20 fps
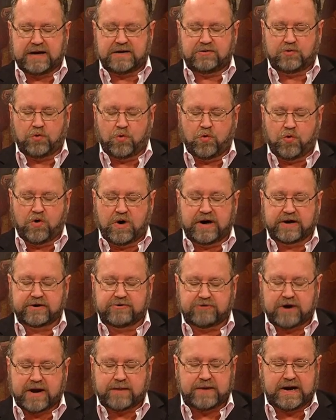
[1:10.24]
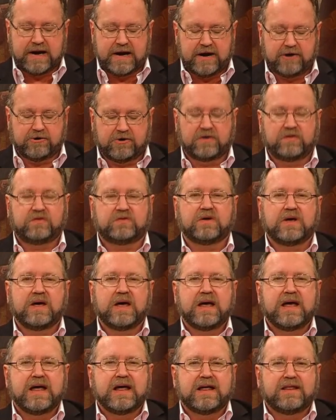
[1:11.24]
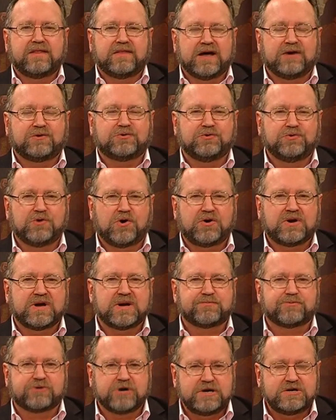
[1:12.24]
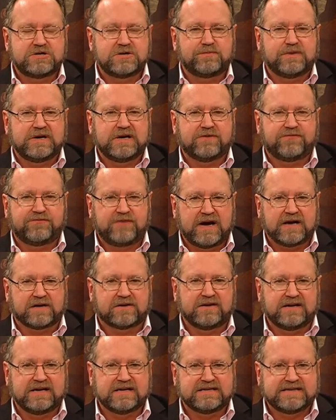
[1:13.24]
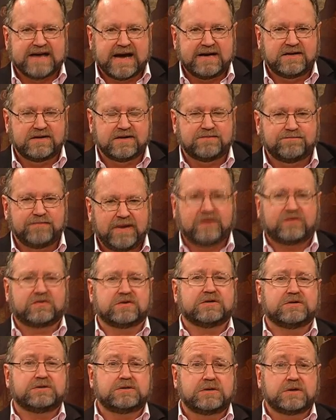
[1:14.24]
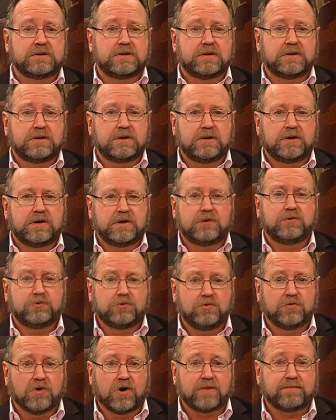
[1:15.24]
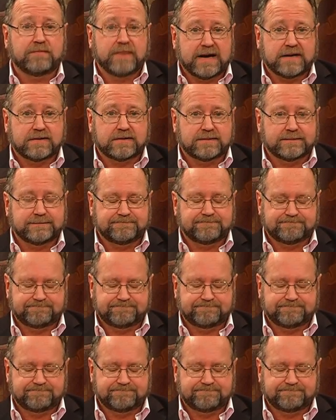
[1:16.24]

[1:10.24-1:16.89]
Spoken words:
and/or grammar errors that do not appreciably affect the intended message do not matter.